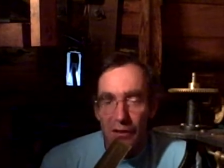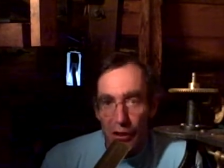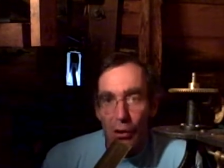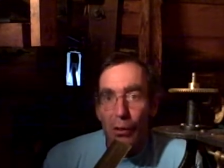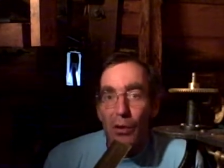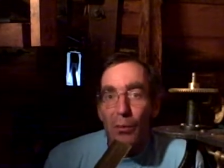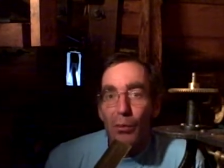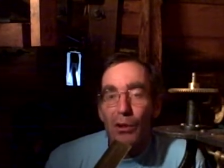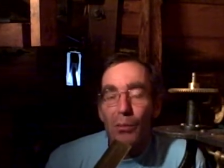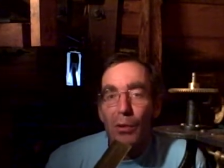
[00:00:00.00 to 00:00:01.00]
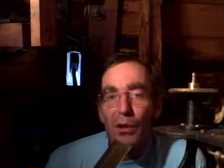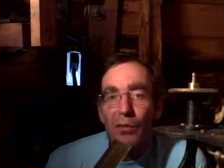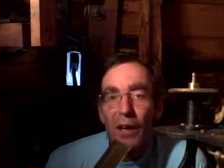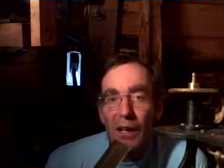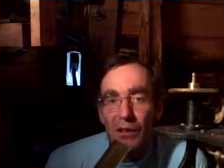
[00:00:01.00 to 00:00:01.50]
you know, you can print a book
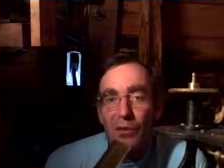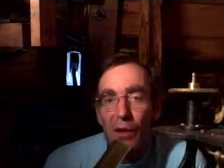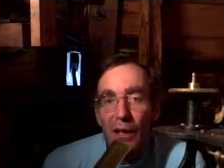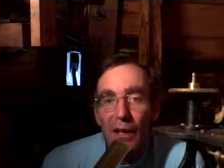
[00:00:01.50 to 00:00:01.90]
fast, fine.